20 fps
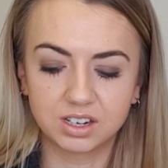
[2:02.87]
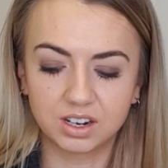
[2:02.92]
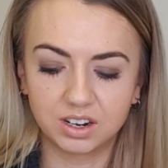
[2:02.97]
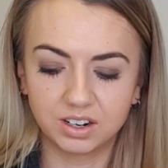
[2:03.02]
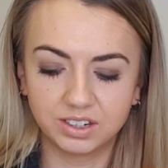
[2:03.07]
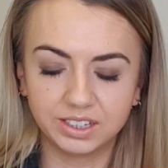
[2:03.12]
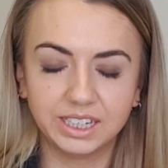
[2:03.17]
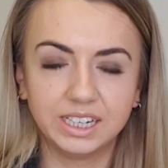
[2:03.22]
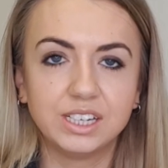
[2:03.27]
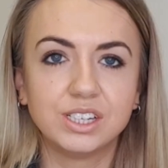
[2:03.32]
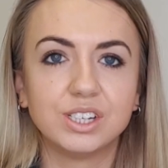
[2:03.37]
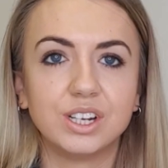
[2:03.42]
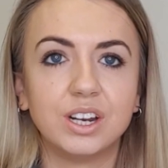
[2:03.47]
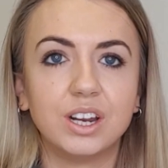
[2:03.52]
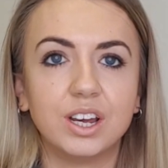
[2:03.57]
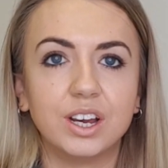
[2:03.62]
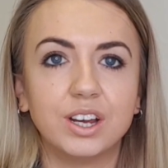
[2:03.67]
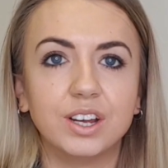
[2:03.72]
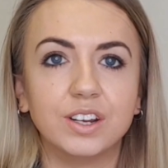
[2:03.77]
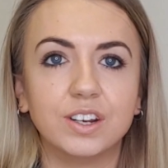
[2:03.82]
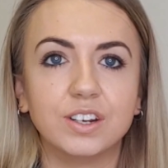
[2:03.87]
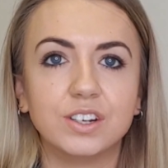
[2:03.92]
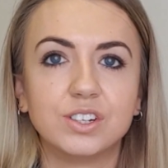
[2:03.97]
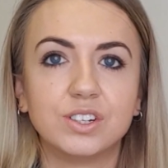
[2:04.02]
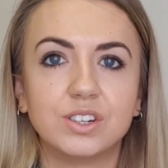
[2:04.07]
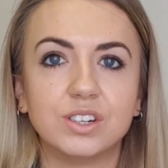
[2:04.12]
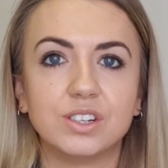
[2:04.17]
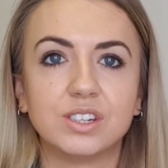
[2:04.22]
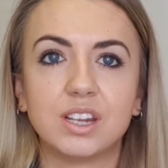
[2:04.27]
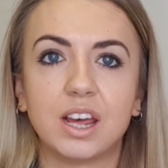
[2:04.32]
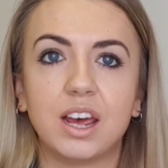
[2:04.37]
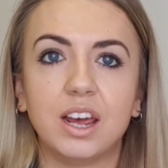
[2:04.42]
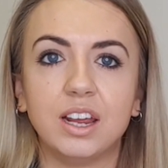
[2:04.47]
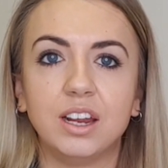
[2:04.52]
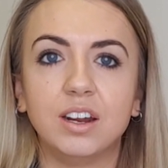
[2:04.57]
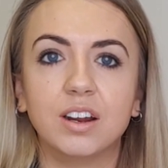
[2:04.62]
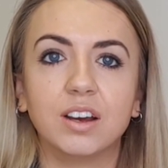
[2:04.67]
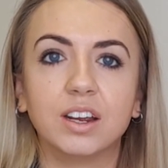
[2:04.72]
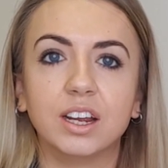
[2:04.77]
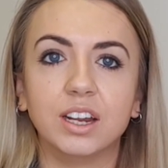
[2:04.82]
I need to learn to say
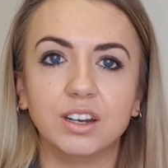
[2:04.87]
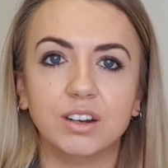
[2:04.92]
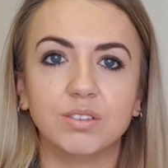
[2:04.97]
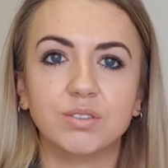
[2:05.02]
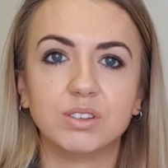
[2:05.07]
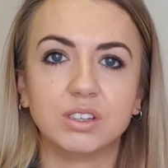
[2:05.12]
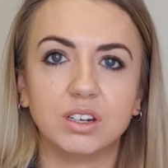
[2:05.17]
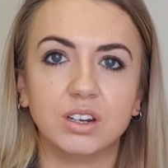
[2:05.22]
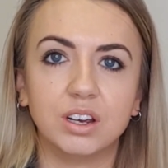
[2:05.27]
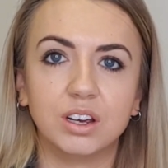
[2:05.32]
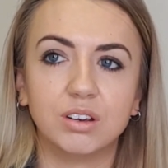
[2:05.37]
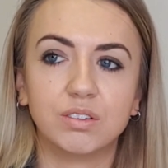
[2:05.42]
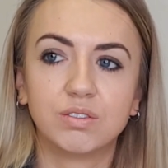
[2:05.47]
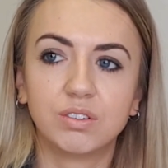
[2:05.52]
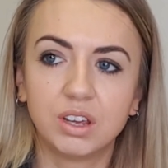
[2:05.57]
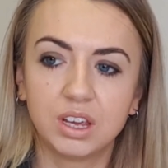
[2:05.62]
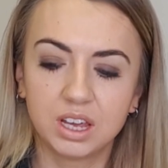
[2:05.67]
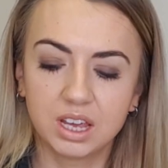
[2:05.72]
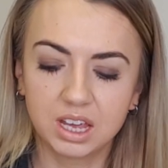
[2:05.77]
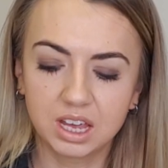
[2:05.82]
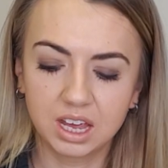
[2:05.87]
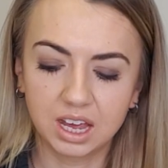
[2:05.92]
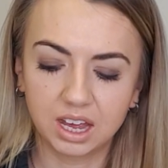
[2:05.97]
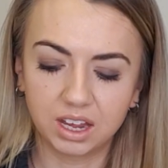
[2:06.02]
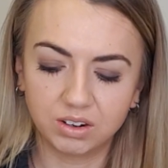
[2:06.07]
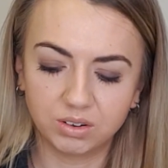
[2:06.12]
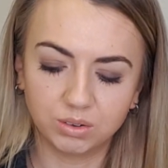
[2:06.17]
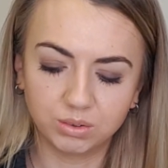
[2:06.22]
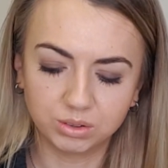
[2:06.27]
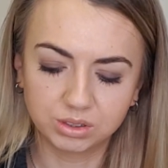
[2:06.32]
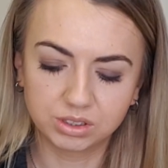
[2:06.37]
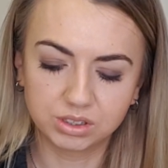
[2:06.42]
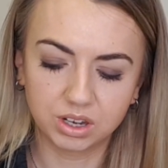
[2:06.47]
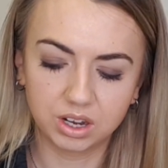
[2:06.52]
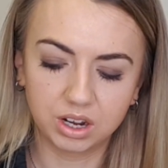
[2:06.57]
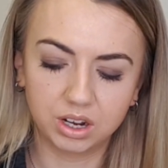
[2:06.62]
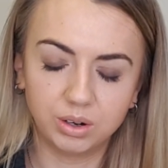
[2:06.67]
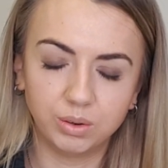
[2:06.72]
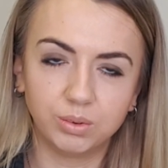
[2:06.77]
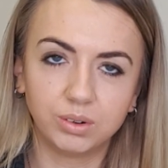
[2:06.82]
enough's enough. And
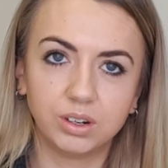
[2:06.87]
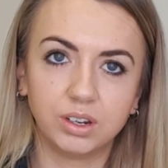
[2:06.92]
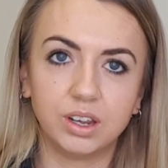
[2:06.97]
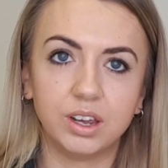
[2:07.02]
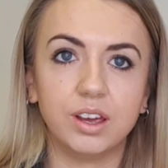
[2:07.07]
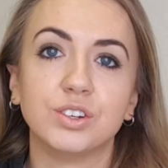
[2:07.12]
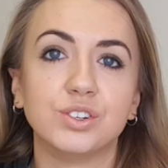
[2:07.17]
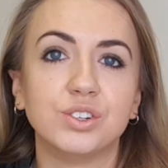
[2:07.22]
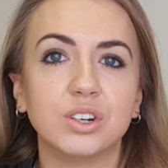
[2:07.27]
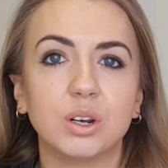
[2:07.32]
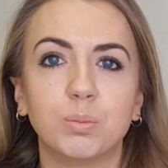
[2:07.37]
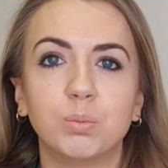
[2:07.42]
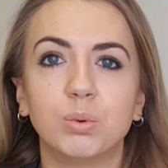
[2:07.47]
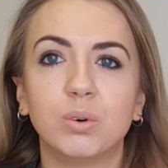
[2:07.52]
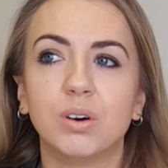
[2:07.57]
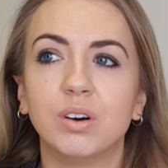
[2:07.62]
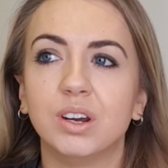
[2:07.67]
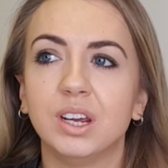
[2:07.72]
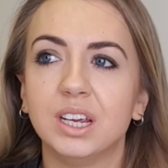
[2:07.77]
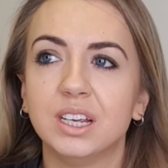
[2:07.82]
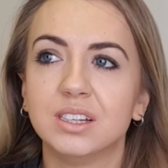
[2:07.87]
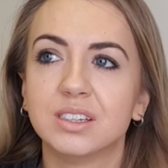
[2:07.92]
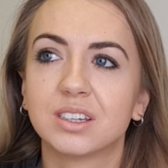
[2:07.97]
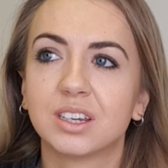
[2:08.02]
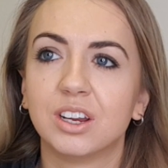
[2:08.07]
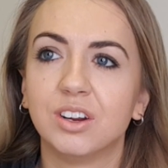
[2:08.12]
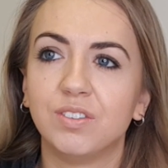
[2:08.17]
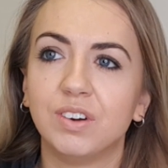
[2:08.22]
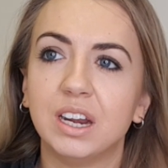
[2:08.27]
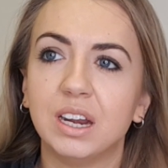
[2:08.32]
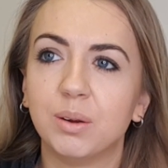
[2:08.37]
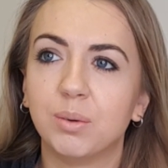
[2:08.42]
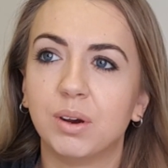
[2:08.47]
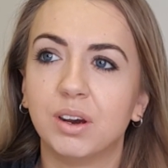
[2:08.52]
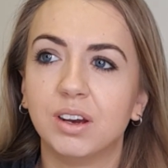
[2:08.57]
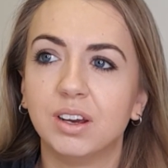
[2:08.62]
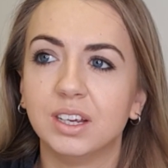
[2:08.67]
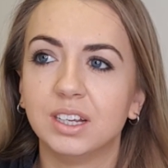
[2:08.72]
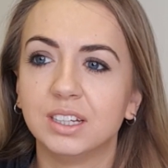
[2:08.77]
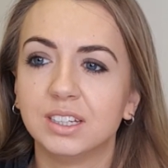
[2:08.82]
also job-wise,
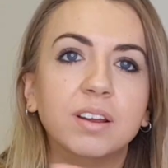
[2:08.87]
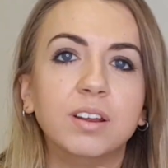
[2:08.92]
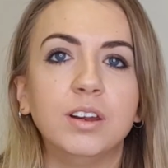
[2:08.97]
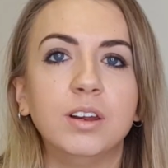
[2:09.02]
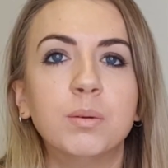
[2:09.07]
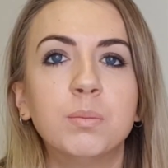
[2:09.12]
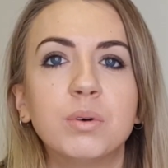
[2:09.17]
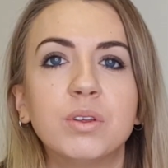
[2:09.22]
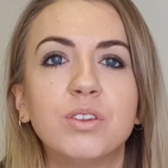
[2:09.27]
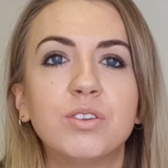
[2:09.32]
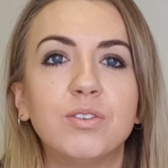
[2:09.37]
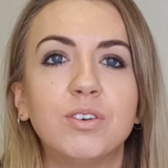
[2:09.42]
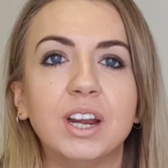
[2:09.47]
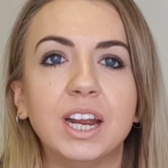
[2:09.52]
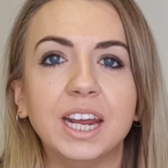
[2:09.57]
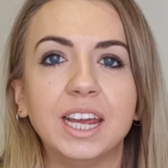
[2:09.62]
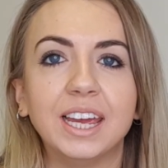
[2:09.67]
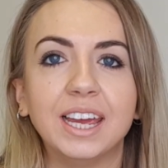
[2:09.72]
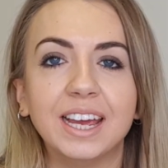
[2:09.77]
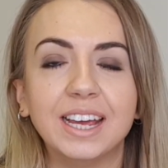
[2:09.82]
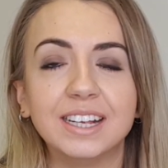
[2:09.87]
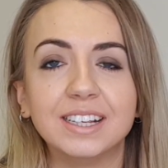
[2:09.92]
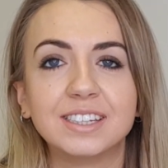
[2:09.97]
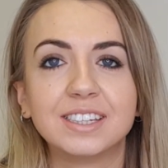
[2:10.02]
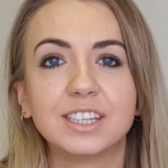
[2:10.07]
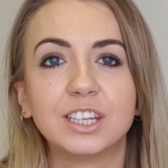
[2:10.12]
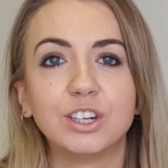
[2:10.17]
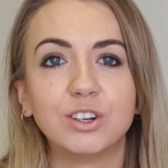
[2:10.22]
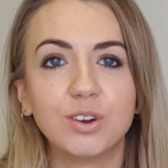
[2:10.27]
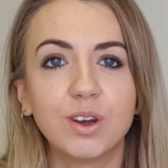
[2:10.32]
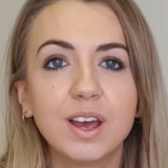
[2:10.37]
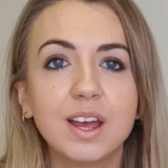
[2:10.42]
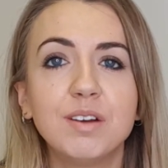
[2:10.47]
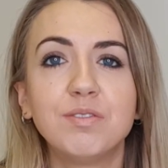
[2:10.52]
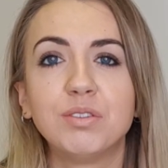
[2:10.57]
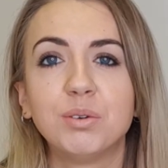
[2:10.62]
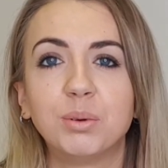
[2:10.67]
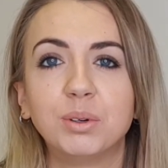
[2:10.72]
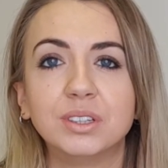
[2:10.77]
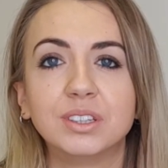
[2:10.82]
career-wise. Number three is not
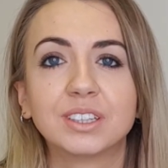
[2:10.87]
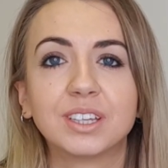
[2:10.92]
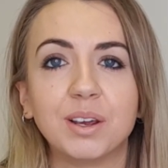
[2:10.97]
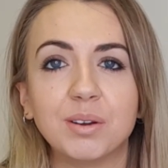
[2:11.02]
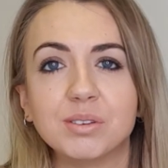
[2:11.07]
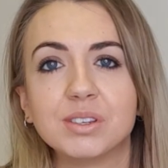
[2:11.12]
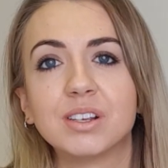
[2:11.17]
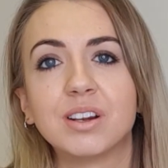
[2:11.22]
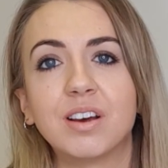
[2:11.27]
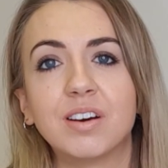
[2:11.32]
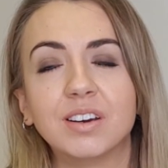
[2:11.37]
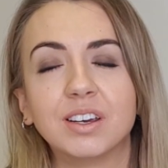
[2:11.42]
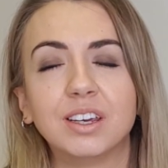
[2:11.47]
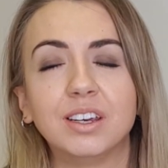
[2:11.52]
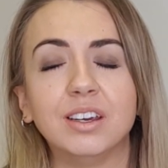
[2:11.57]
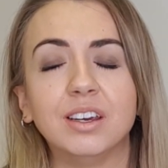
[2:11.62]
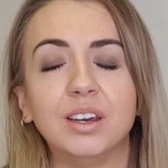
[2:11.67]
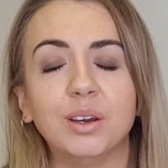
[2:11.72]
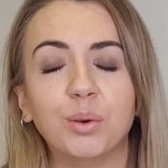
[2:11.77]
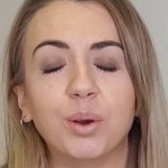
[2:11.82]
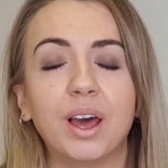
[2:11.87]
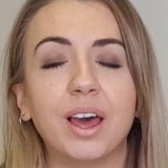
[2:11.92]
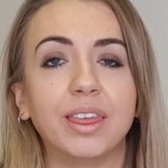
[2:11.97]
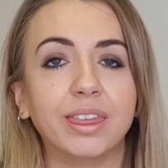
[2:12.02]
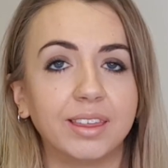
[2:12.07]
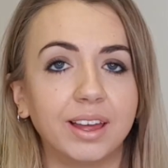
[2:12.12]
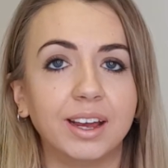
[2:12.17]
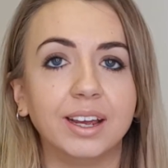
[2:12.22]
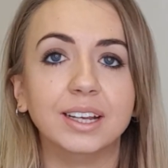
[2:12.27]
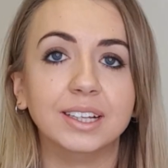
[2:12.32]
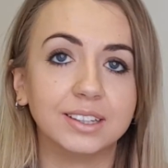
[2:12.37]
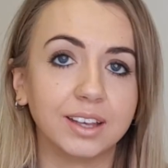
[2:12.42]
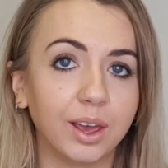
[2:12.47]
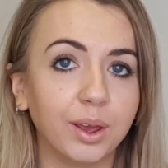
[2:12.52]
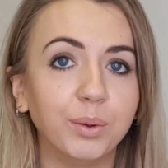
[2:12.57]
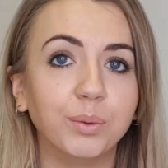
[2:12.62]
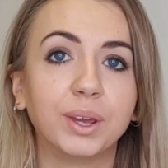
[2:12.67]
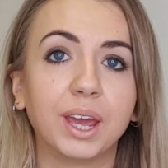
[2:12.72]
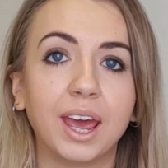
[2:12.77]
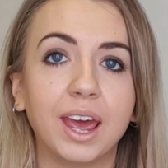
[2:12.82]
everyone's going to like you, and that is
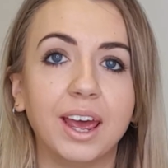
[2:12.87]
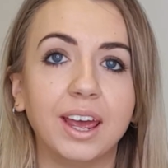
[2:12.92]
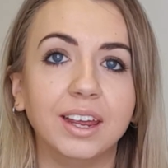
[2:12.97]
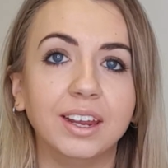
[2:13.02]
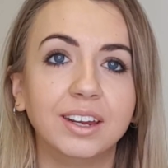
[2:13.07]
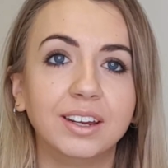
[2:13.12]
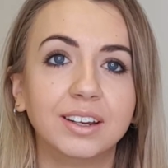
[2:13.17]
okay.